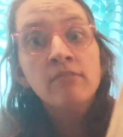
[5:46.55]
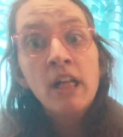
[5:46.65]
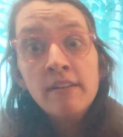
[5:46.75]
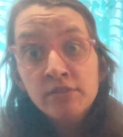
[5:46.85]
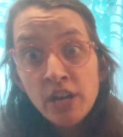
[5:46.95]

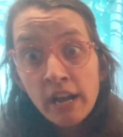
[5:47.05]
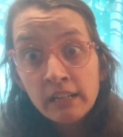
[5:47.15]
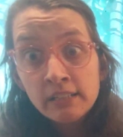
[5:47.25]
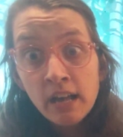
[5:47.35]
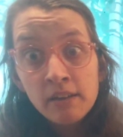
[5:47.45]
life
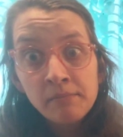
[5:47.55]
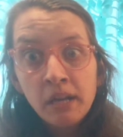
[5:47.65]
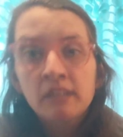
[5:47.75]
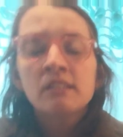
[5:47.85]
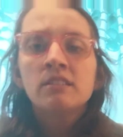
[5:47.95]
jackets on
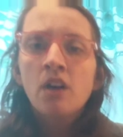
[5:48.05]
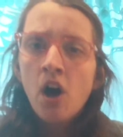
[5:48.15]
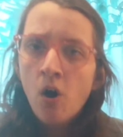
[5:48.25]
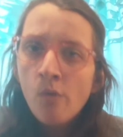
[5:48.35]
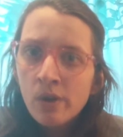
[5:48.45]
because it's
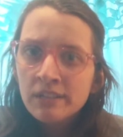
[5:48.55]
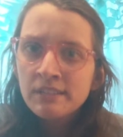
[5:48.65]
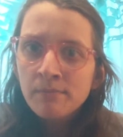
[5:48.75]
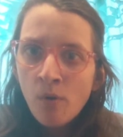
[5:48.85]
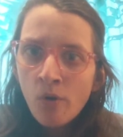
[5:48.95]
always
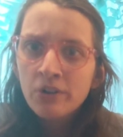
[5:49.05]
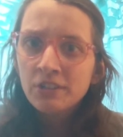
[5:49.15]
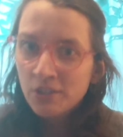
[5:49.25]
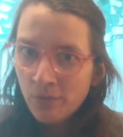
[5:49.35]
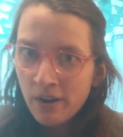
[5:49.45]

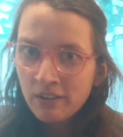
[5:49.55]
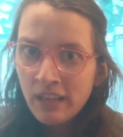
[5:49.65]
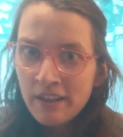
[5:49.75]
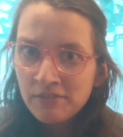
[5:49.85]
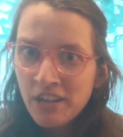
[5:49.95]
important to wear a
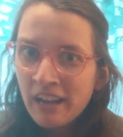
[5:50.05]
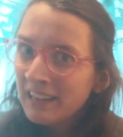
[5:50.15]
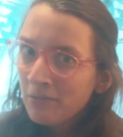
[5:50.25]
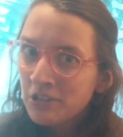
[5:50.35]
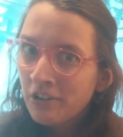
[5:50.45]
life
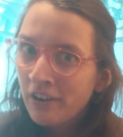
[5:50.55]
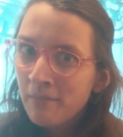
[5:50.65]
jacket when you're in a